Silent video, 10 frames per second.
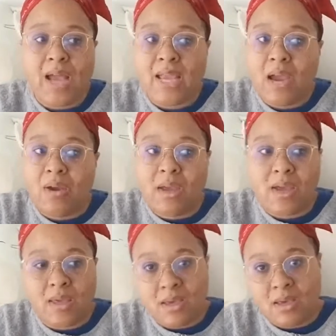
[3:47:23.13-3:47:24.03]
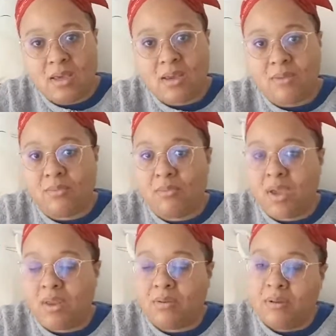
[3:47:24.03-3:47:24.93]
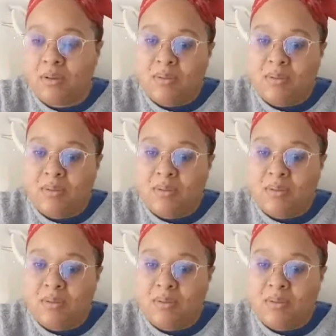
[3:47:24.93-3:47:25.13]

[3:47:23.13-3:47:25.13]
I carry a gun and